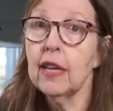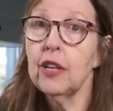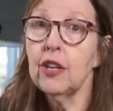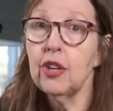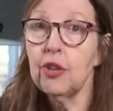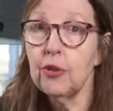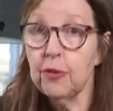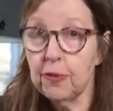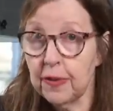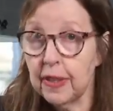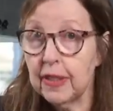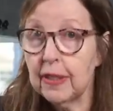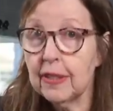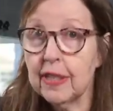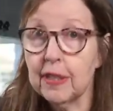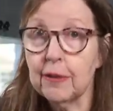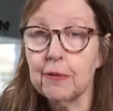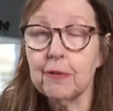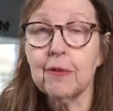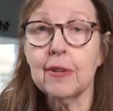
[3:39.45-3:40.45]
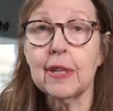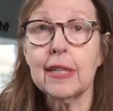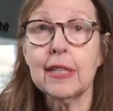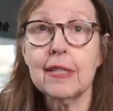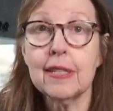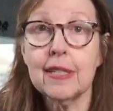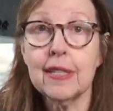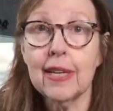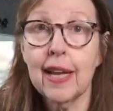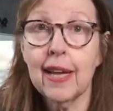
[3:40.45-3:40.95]
you feel
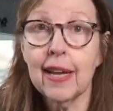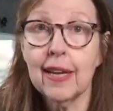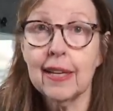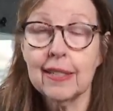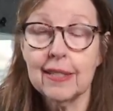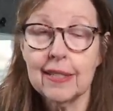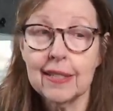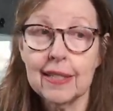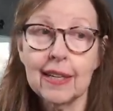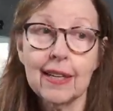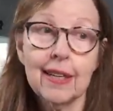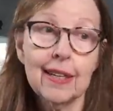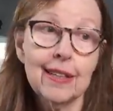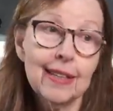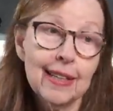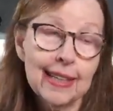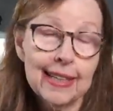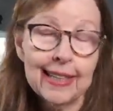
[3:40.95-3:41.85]
different and uh,